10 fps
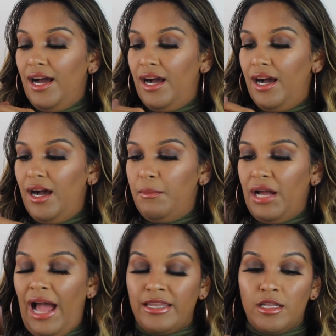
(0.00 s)

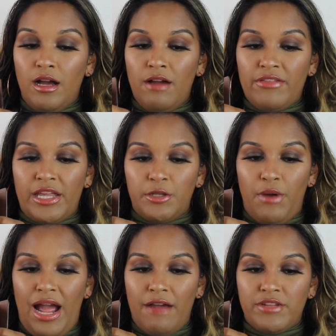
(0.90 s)
I love that you
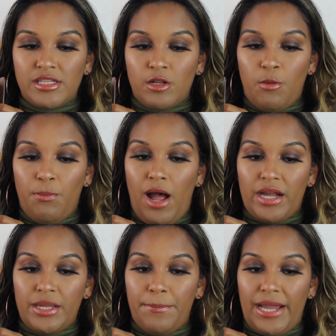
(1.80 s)
have this little
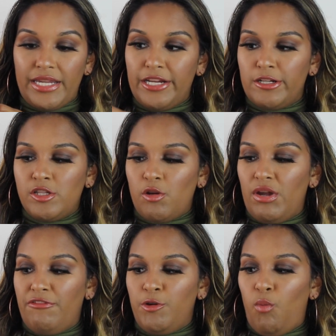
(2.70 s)
pocket back here, so
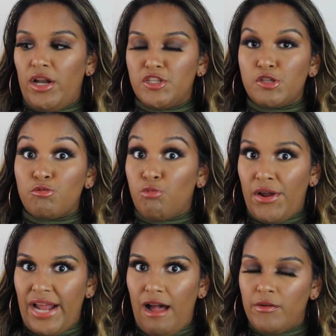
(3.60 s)
if you want to just
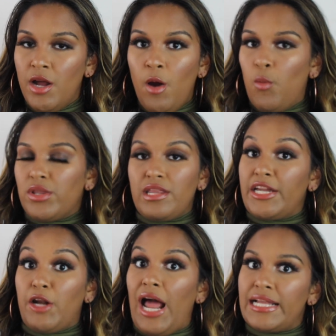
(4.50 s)
run out with
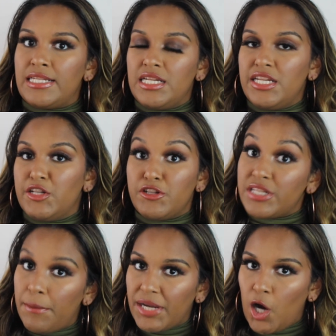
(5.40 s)
like your ID and your
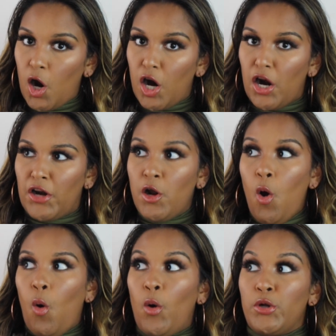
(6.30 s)
debit card,
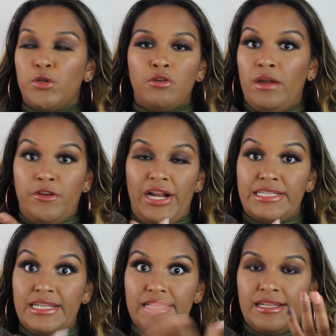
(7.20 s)
or your
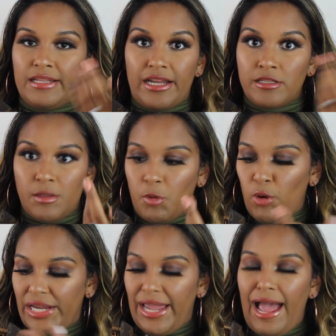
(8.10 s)
ID and like some
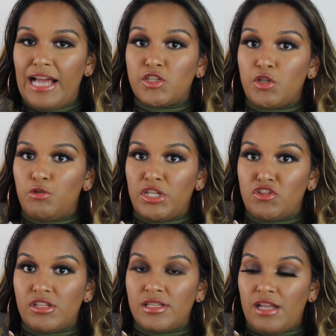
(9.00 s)
quick cash, you can
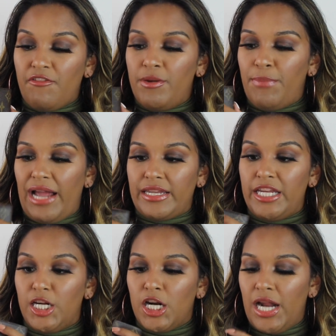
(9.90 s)
just stuff it back
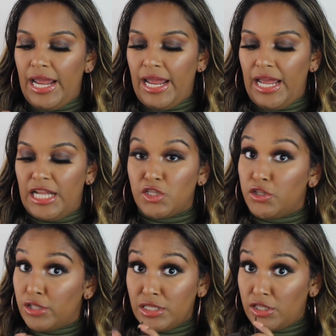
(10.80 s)
here and
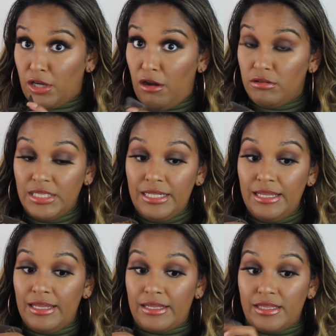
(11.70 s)
you're good to go.
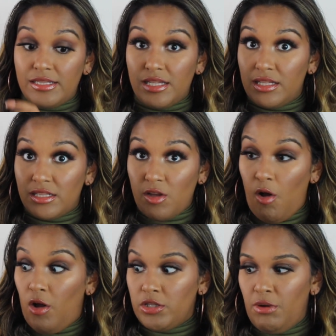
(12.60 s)
Like, this is
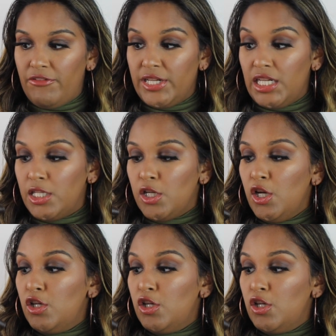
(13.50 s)
all you ever need.